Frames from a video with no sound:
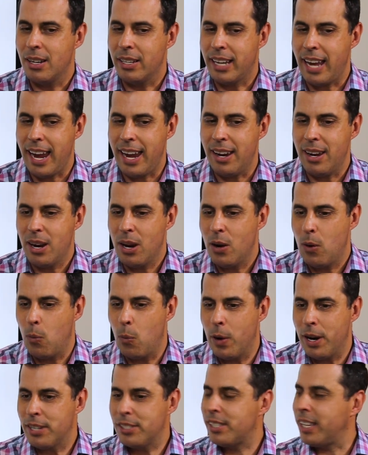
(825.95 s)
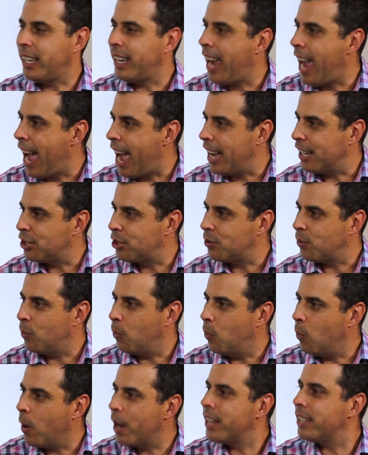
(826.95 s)
okay, where's the catch?
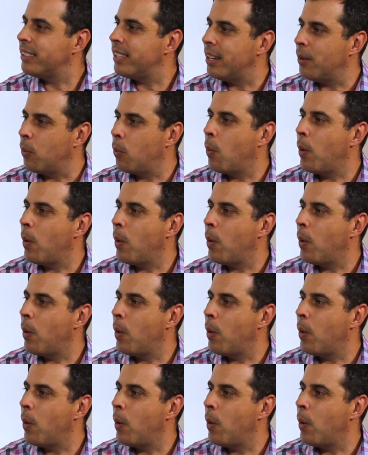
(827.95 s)
What is it?